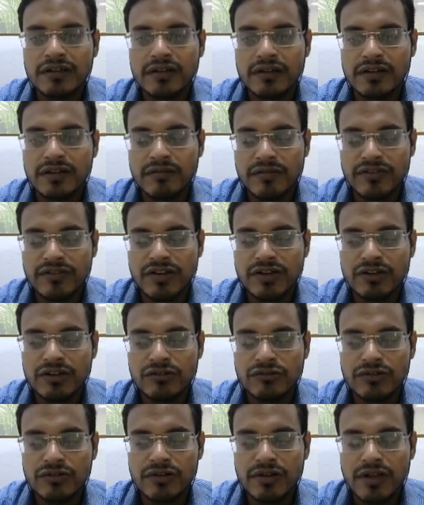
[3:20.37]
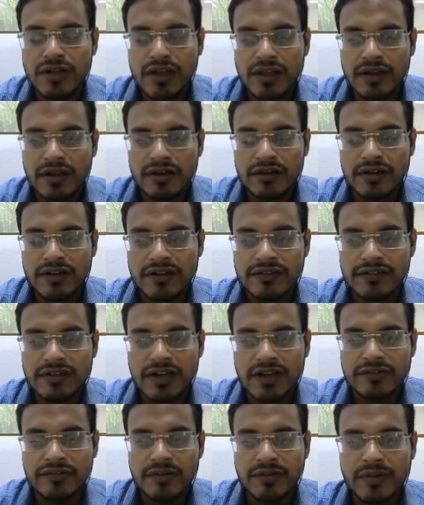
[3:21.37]
The machine tool does the
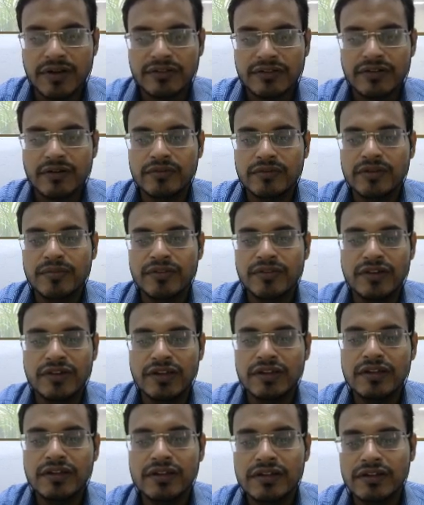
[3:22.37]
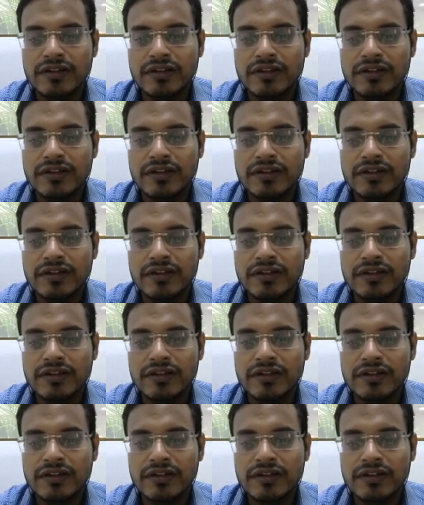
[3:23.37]
actual function of the machining.